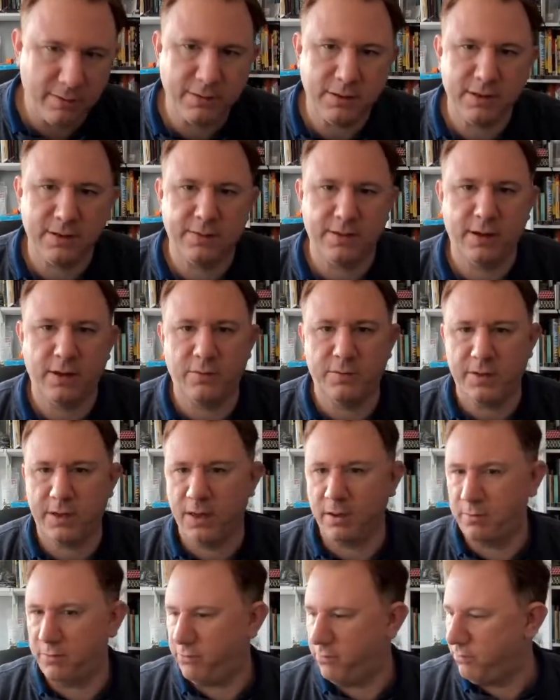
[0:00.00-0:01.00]
I wonder if that will
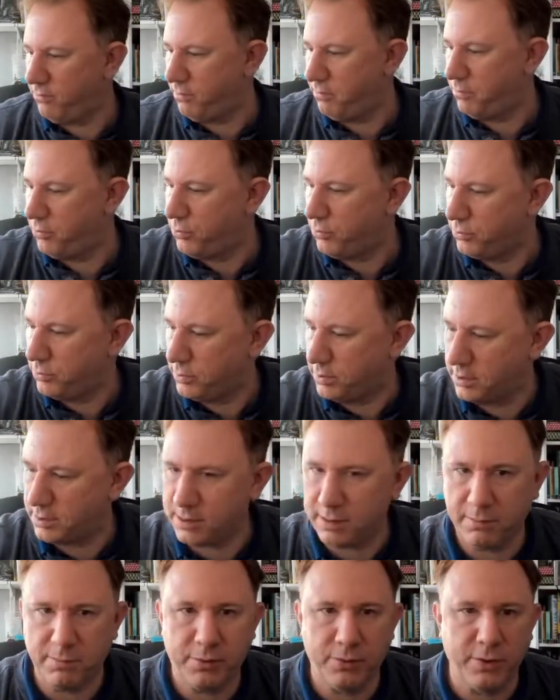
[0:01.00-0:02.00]
become important at
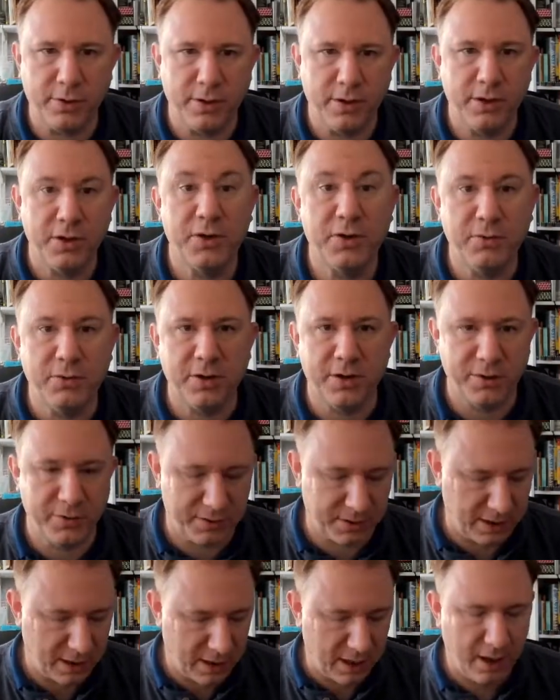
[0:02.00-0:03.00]
some point. Who
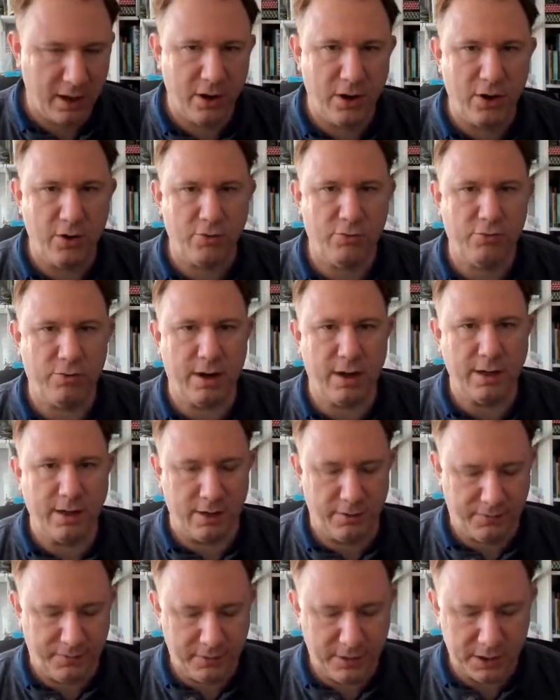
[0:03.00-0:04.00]
knows? Right,
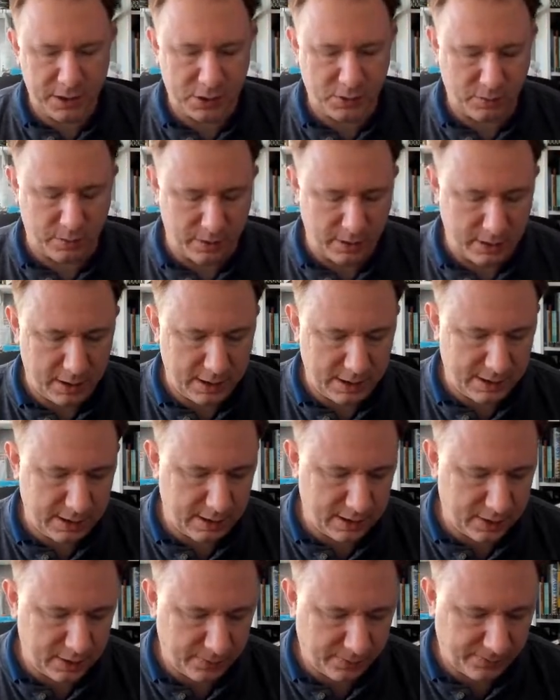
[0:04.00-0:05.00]
now for this one, this
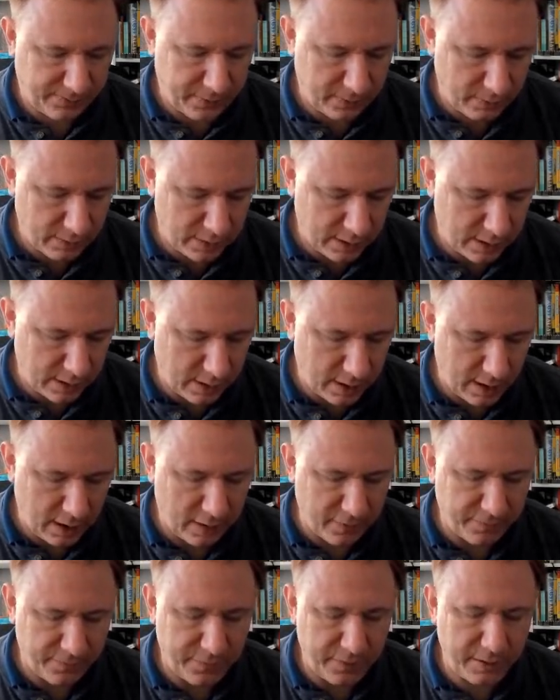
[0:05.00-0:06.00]
is folded in
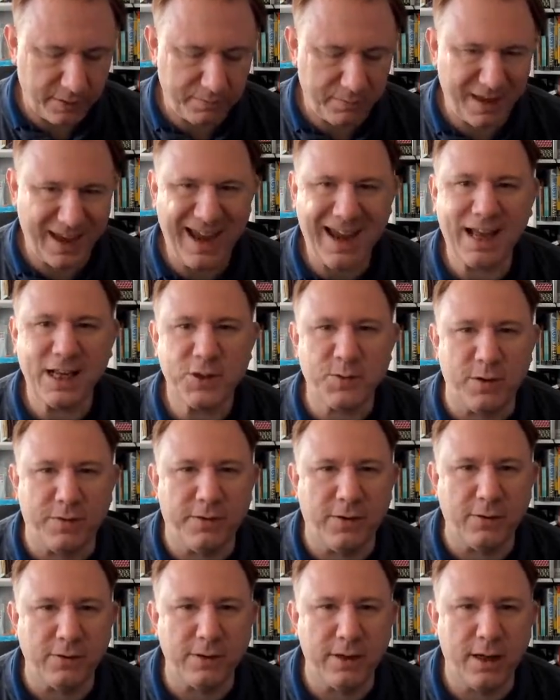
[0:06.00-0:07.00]
half, but it had to be
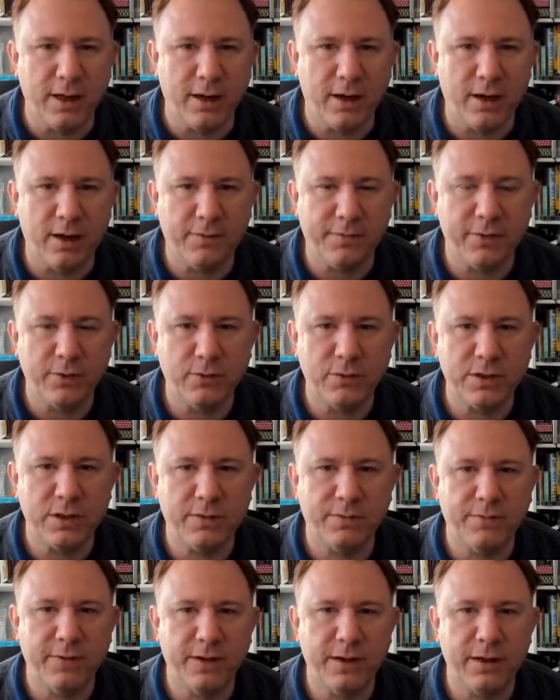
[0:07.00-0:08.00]
folded in half in order
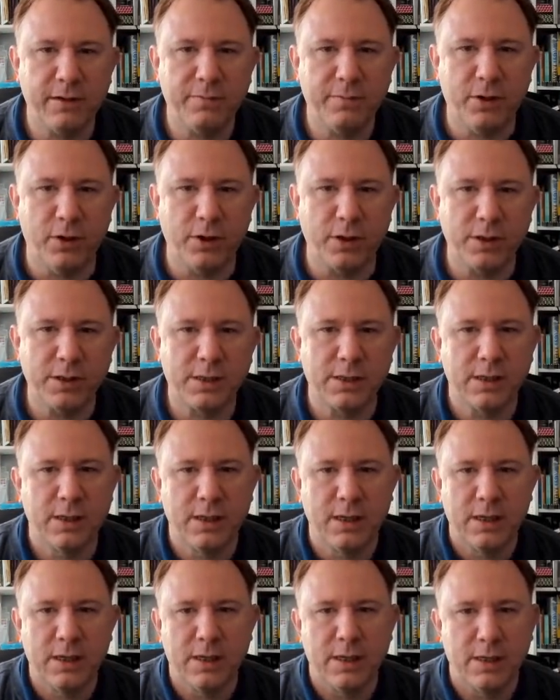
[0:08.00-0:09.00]
to fit in the box.
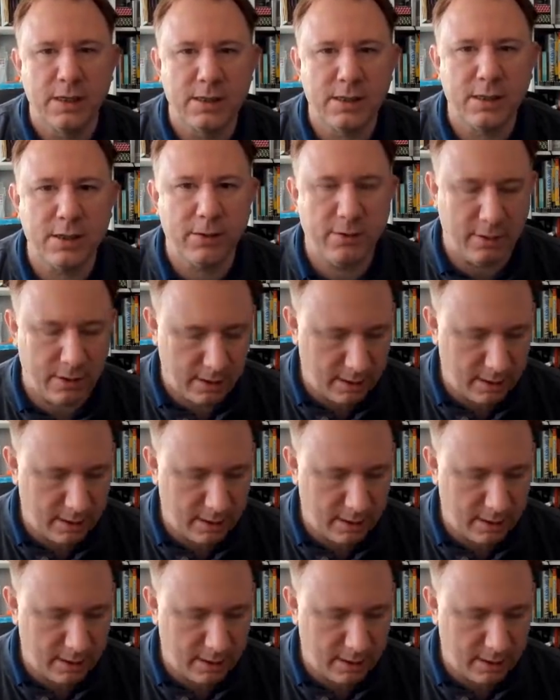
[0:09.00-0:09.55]
So